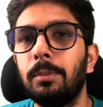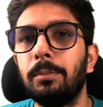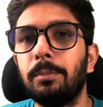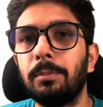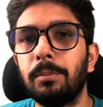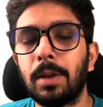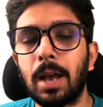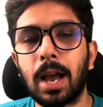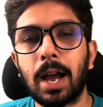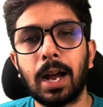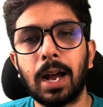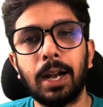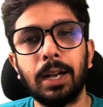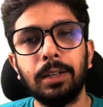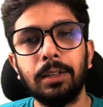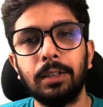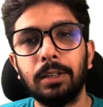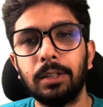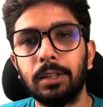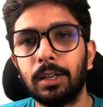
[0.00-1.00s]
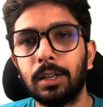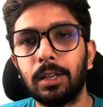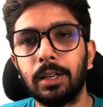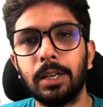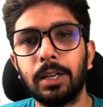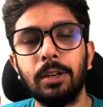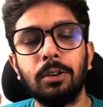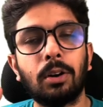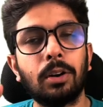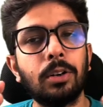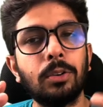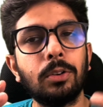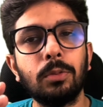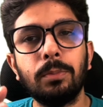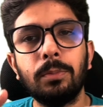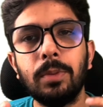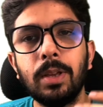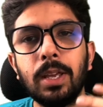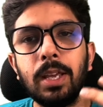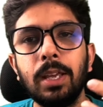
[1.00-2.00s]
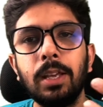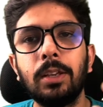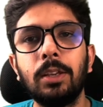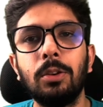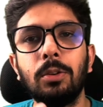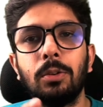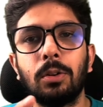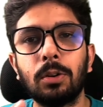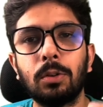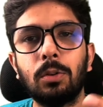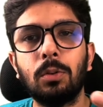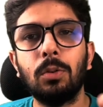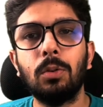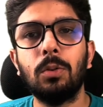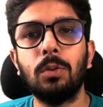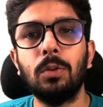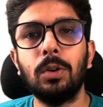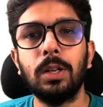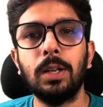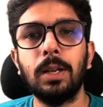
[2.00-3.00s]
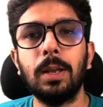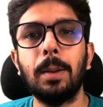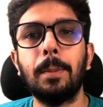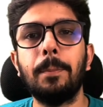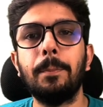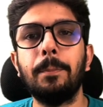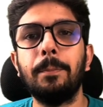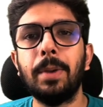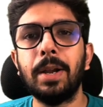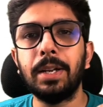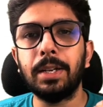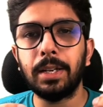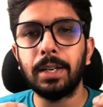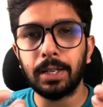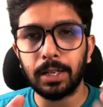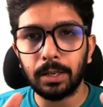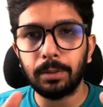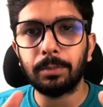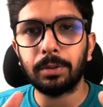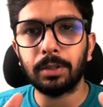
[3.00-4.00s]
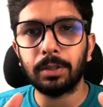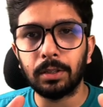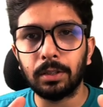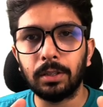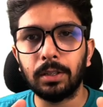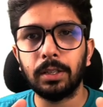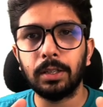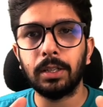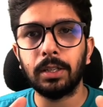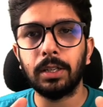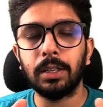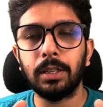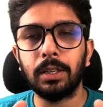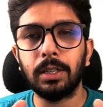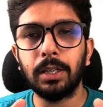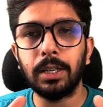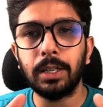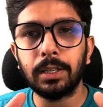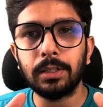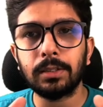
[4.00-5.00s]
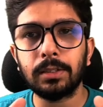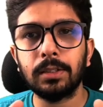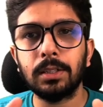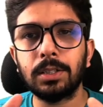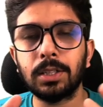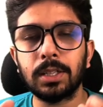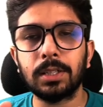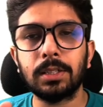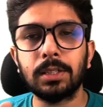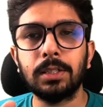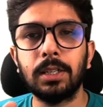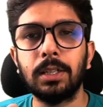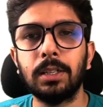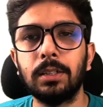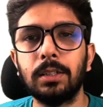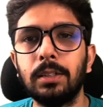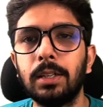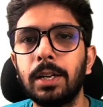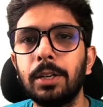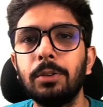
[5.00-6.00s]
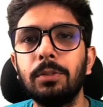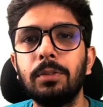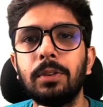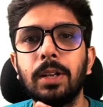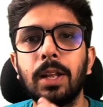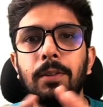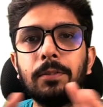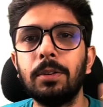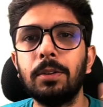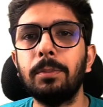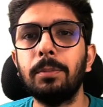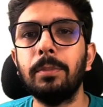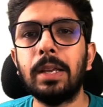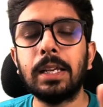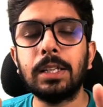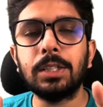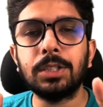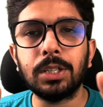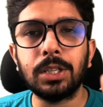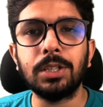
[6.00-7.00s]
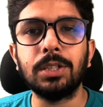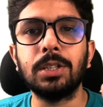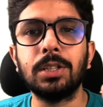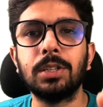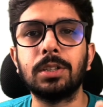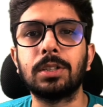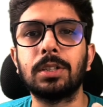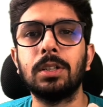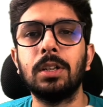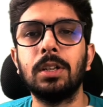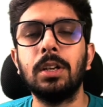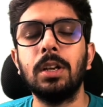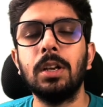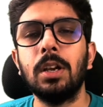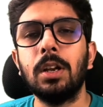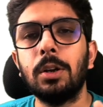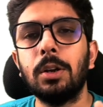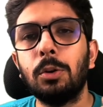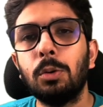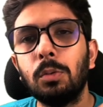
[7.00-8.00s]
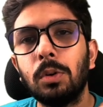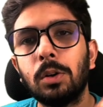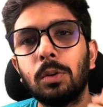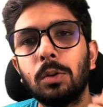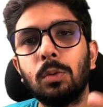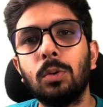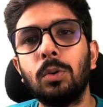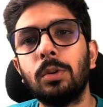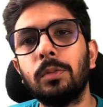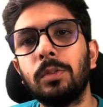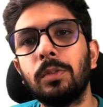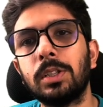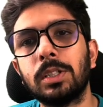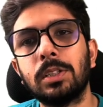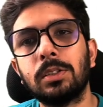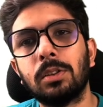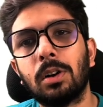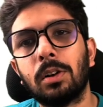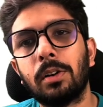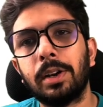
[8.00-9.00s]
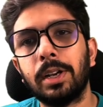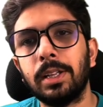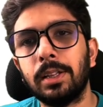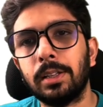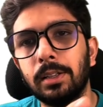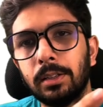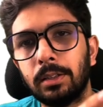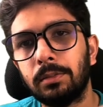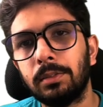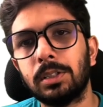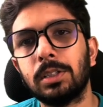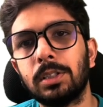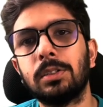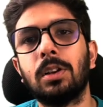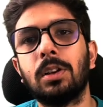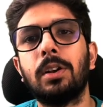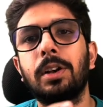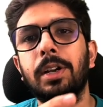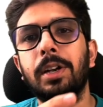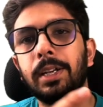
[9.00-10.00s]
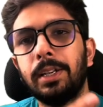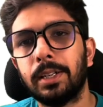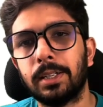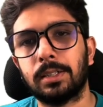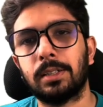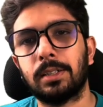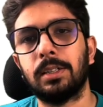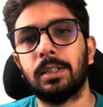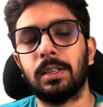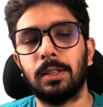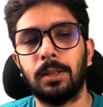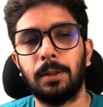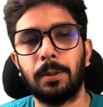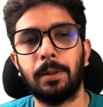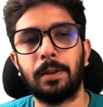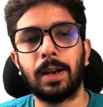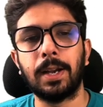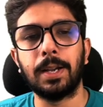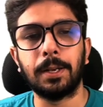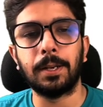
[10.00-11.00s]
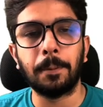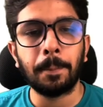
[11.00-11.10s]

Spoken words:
And in order to make your code maintainable, it is suggested that you never make changes to a code which is already there, which is already tested, right?